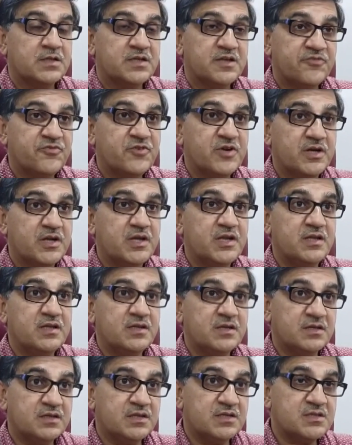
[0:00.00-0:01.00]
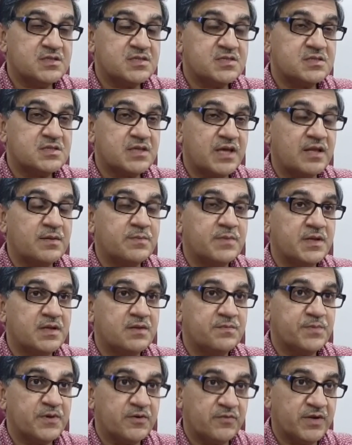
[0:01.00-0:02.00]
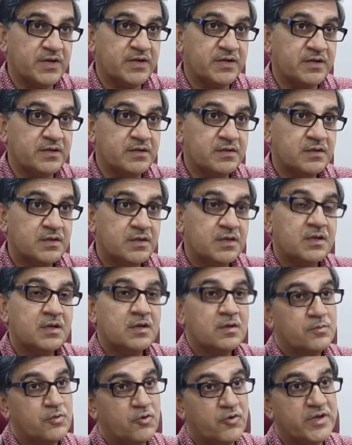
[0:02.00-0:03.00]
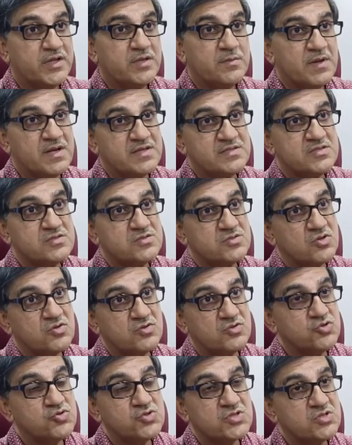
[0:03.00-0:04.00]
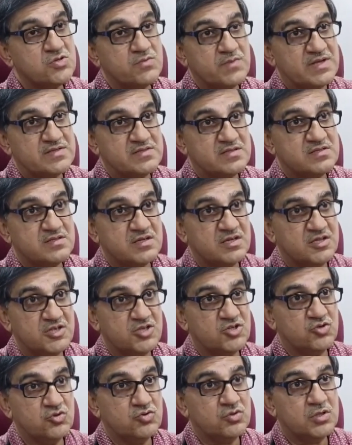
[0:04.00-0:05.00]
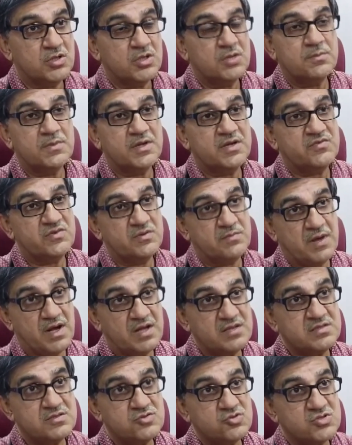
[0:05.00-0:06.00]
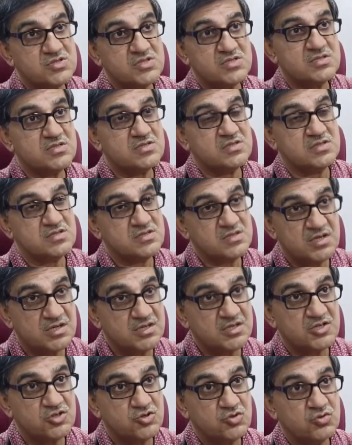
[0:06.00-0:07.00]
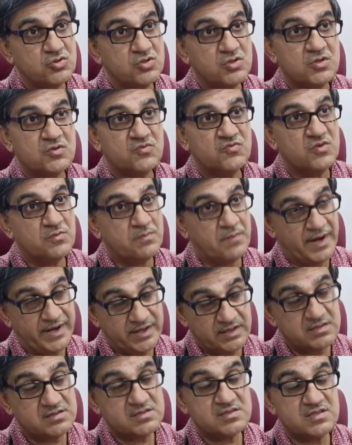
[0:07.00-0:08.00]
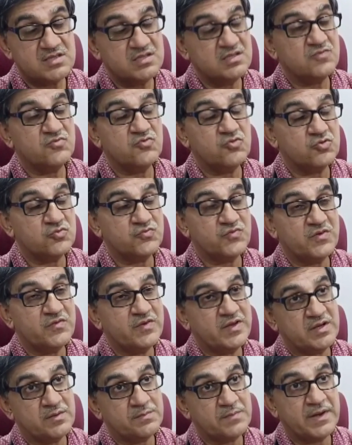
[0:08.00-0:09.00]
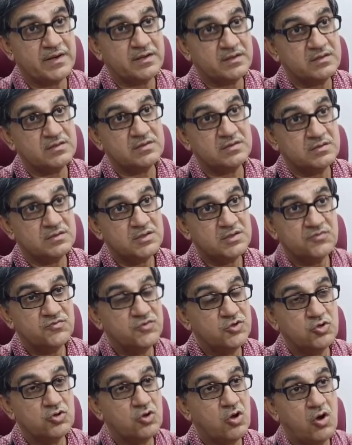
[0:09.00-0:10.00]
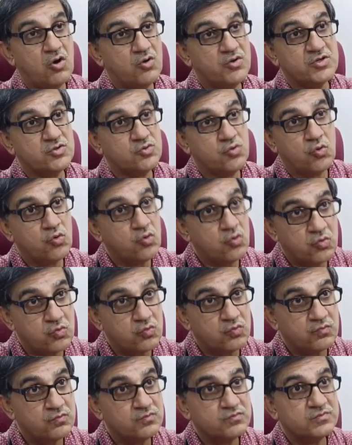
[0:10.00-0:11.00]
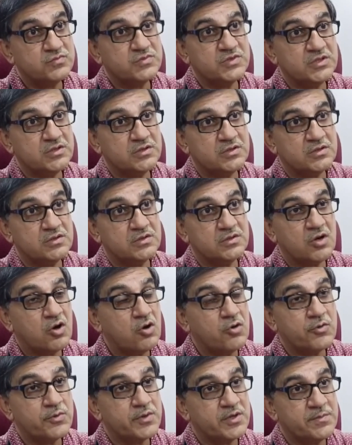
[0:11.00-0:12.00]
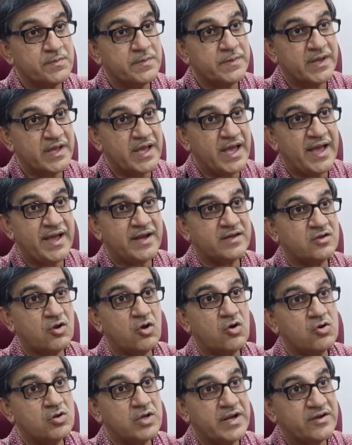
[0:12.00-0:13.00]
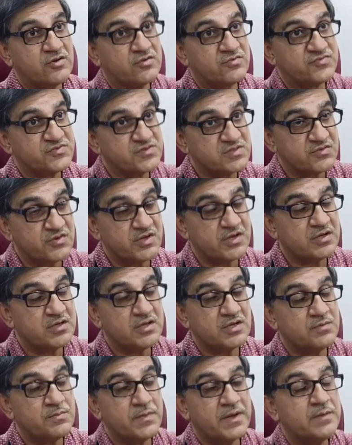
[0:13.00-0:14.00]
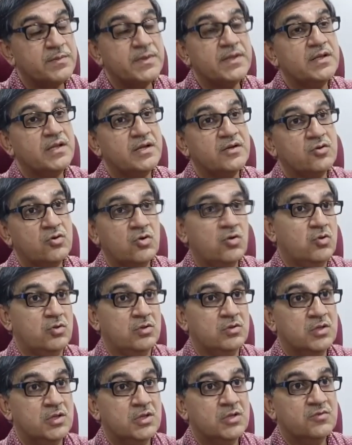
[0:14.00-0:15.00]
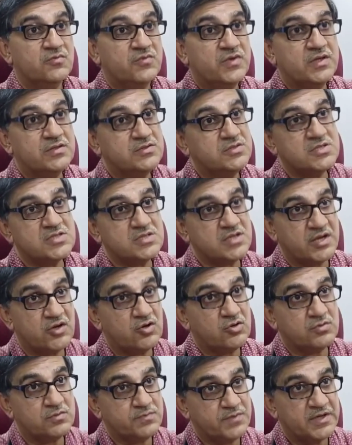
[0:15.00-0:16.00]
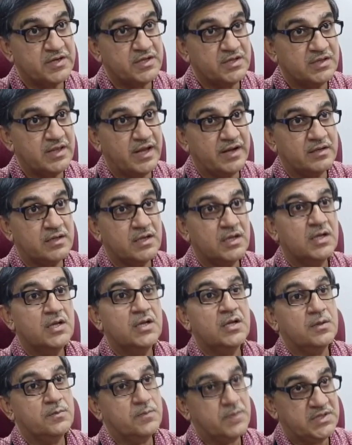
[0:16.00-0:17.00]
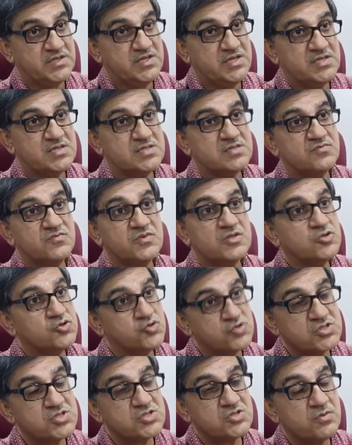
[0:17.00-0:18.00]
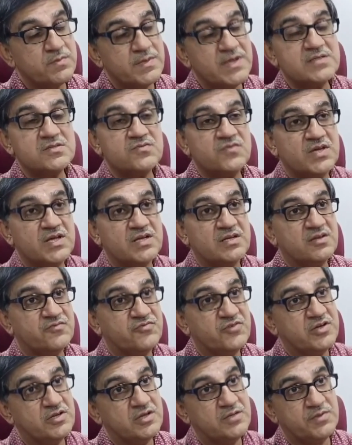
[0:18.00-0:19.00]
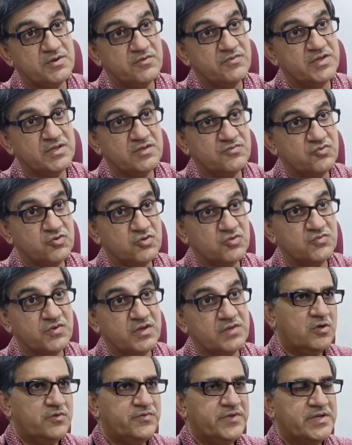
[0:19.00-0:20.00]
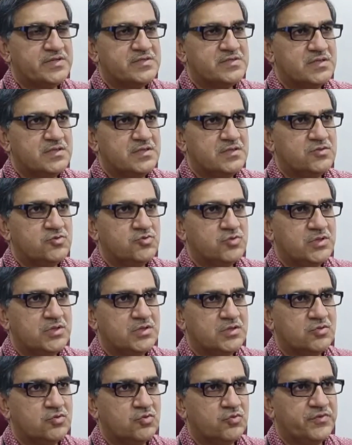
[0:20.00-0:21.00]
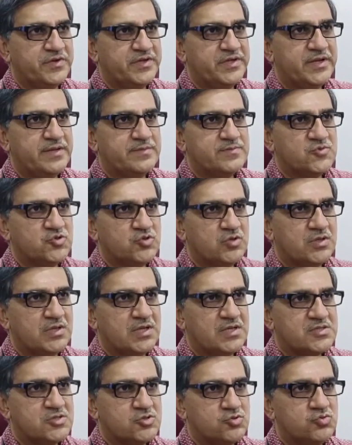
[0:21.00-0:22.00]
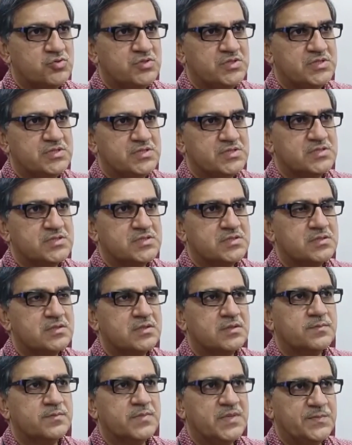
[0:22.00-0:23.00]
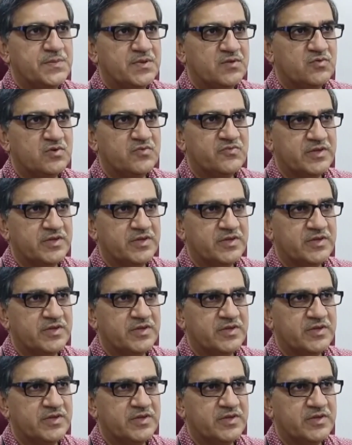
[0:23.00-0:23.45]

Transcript: Definitely, this can be prevented, provided the uses of mask is continued. But if the mask usage is discontinued, we might see the fourth wave, and it might. We don't know how it go, how it may act, how kind of severity it might be later on. We just cannot predict that. But yes, with the usage of mask, we can definitely prevent the fourth wave. We have seen during the COVID time, during last 2 years, people were